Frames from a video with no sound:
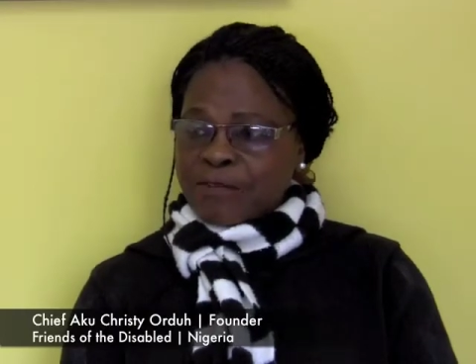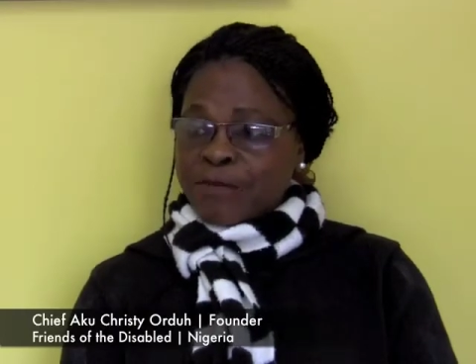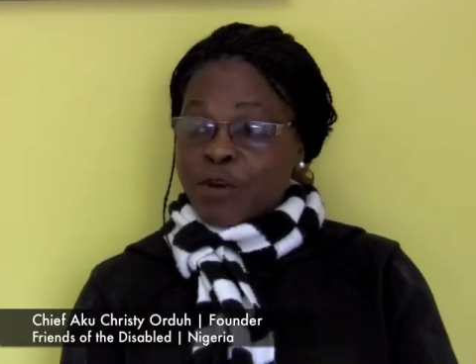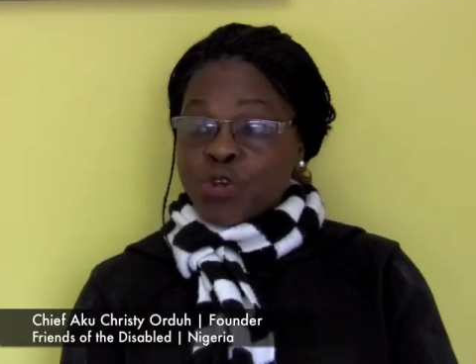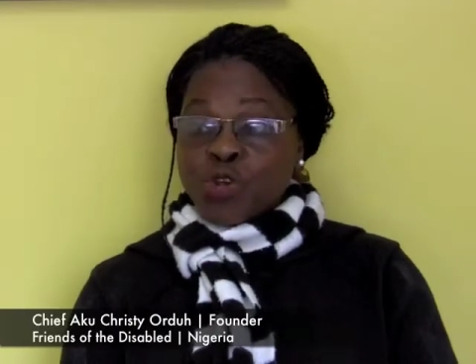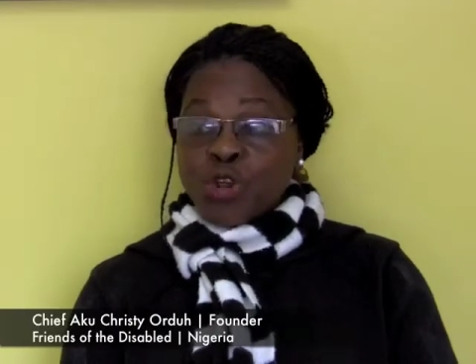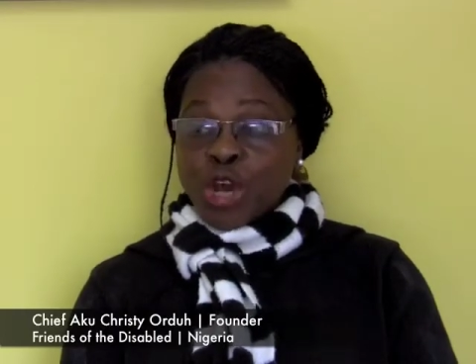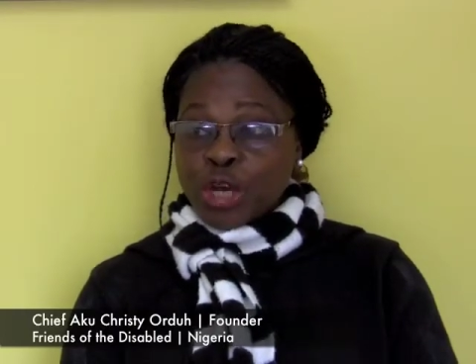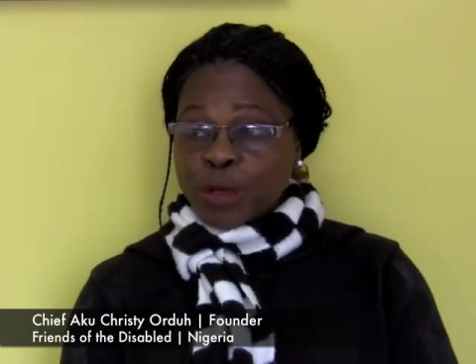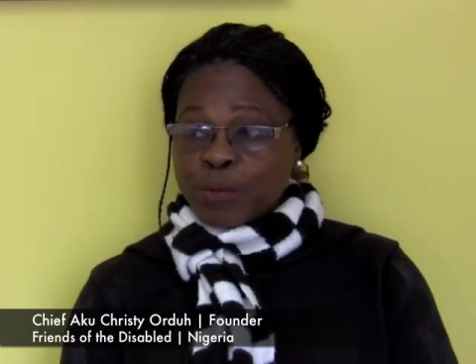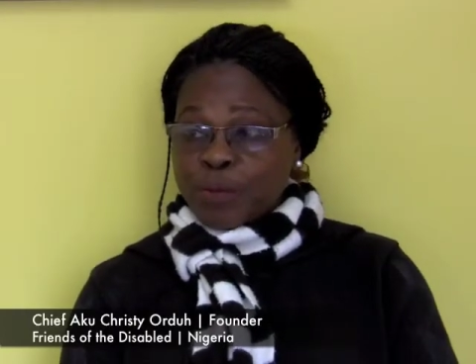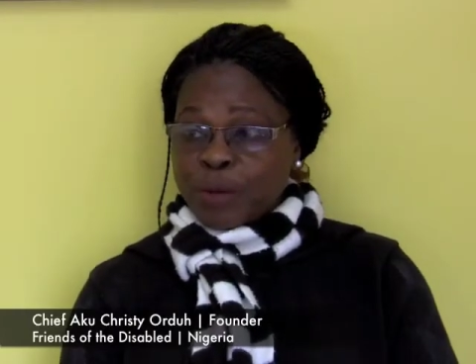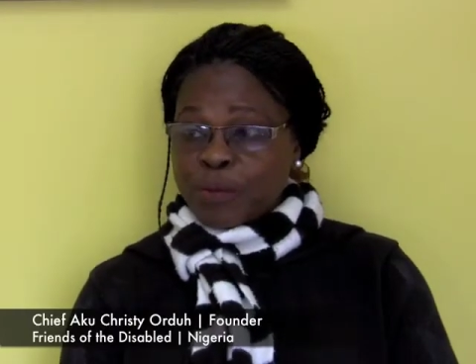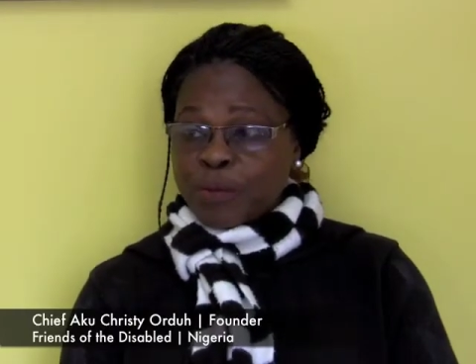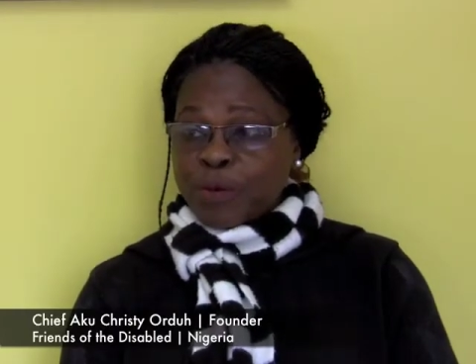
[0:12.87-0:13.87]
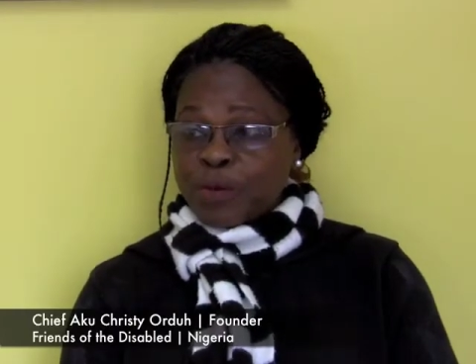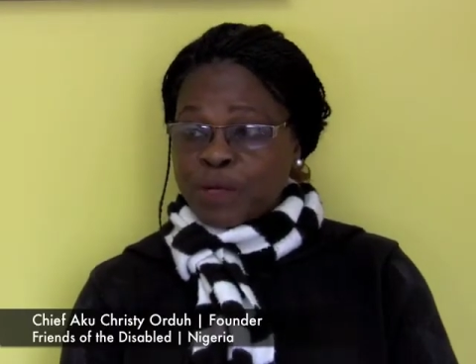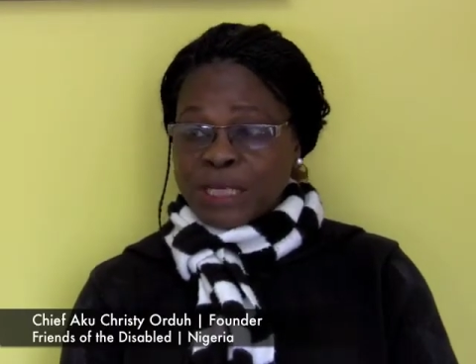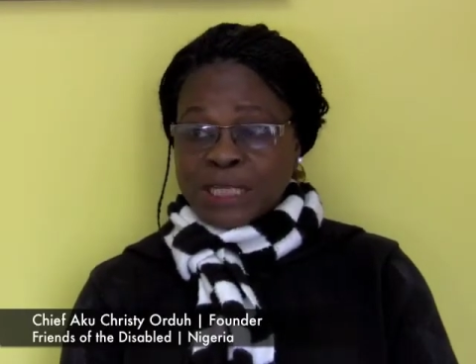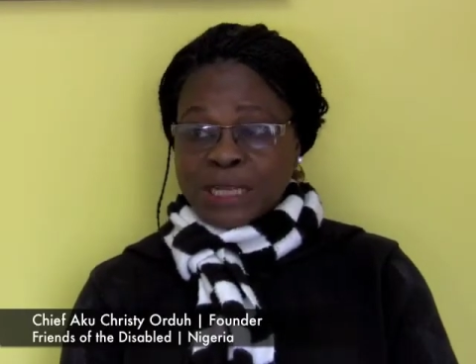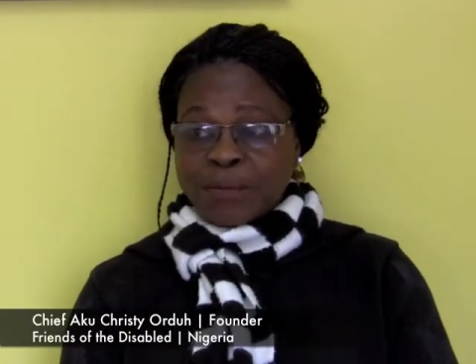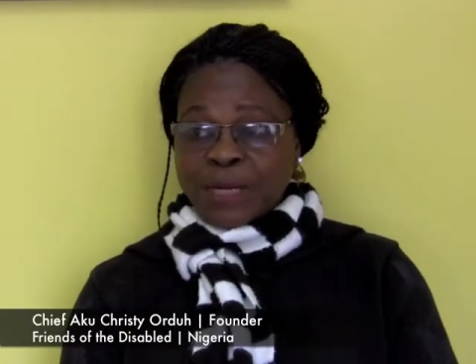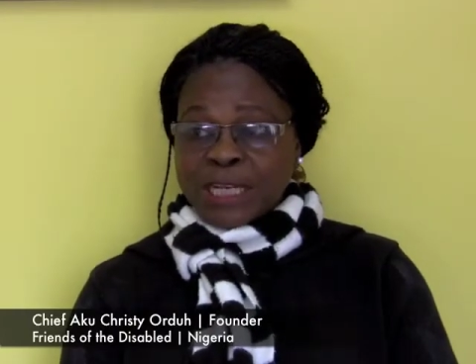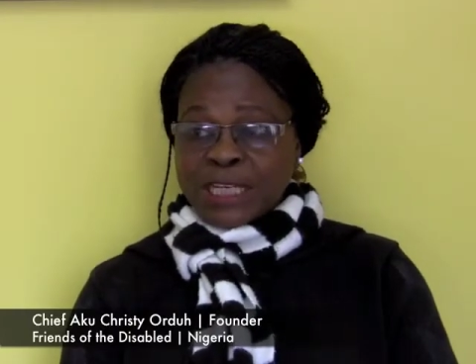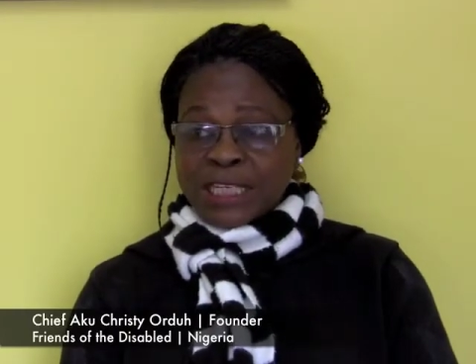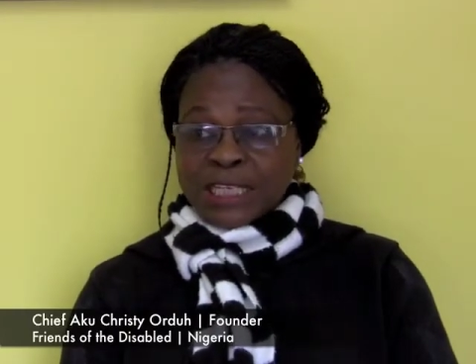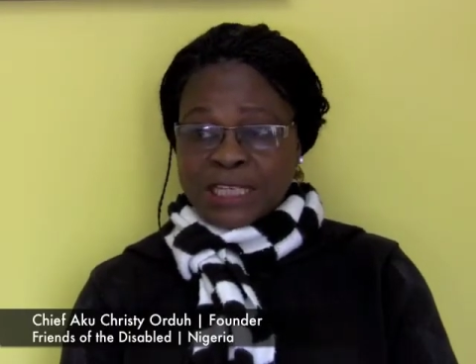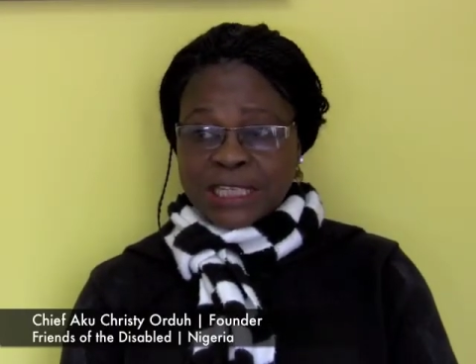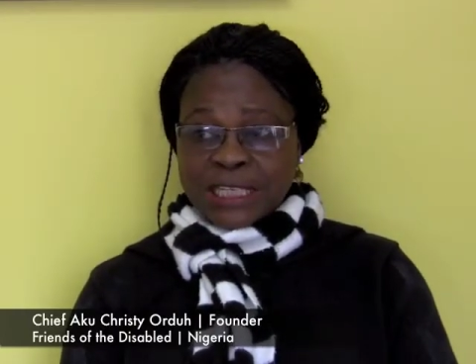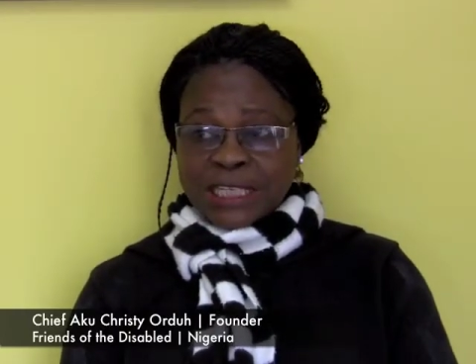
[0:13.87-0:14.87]
for young people with
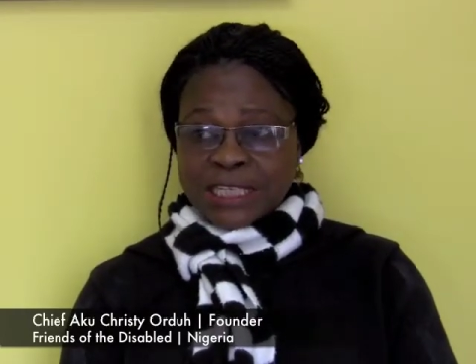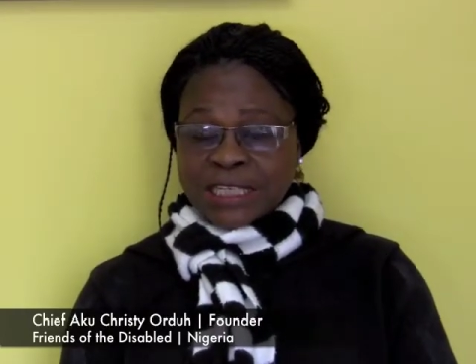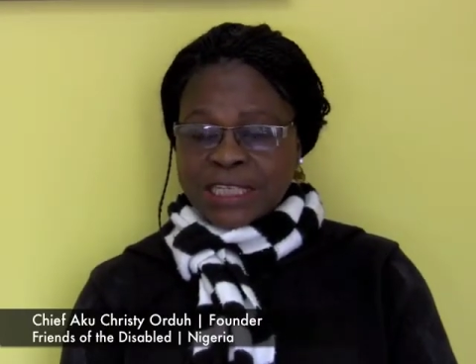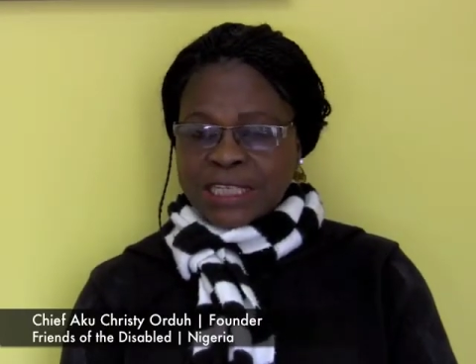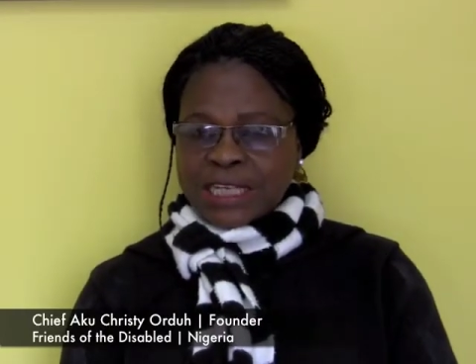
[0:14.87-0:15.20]
disabilities.